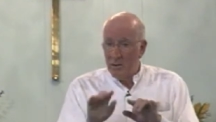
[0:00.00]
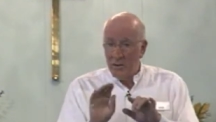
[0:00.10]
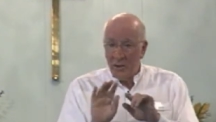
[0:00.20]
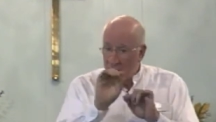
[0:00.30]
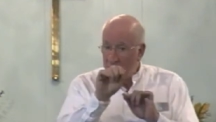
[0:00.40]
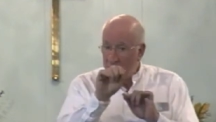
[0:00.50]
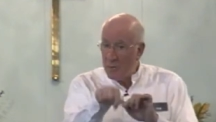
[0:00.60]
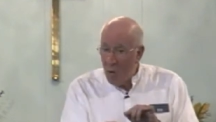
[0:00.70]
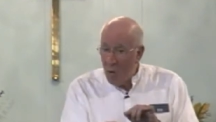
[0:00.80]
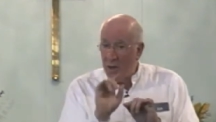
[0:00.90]
It just keeps
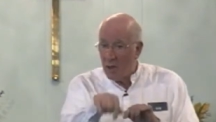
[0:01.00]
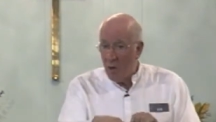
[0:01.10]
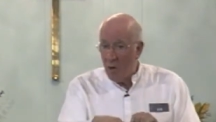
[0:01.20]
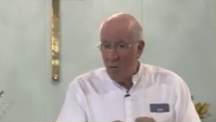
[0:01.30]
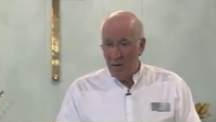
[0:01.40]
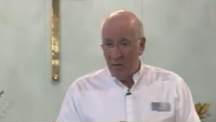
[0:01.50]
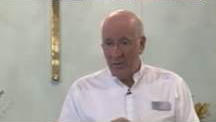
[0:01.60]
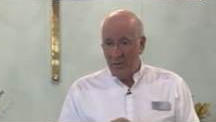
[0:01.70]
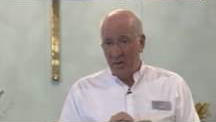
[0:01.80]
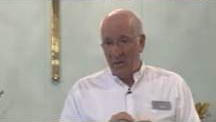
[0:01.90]
going and going.
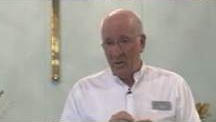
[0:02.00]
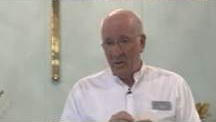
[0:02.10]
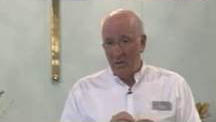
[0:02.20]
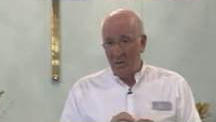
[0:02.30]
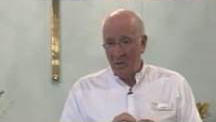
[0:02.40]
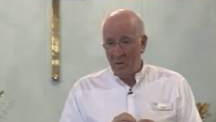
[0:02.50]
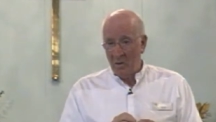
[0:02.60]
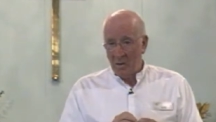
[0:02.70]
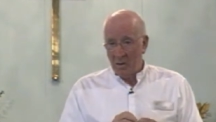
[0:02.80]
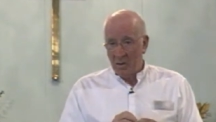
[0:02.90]

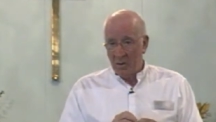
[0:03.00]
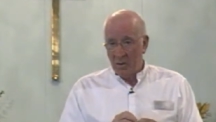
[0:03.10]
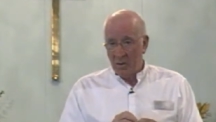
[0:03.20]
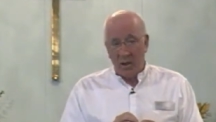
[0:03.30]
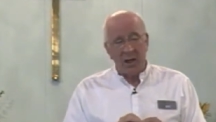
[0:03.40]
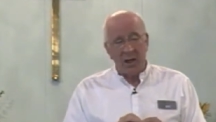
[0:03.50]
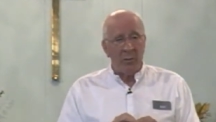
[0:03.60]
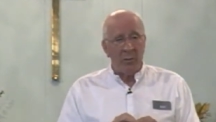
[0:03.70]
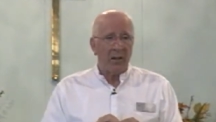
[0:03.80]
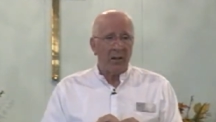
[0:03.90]
God said to
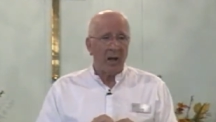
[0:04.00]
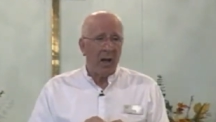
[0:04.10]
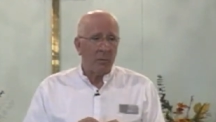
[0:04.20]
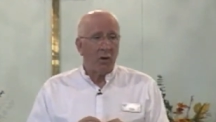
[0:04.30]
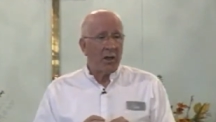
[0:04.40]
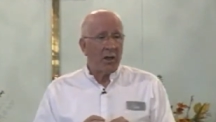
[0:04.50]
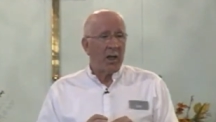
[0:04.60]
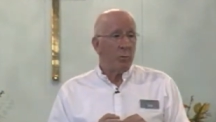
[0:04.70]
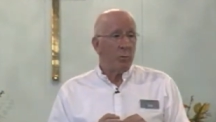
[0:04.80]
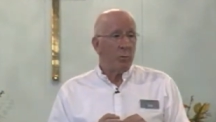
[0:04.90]
mankind, I'm going to give you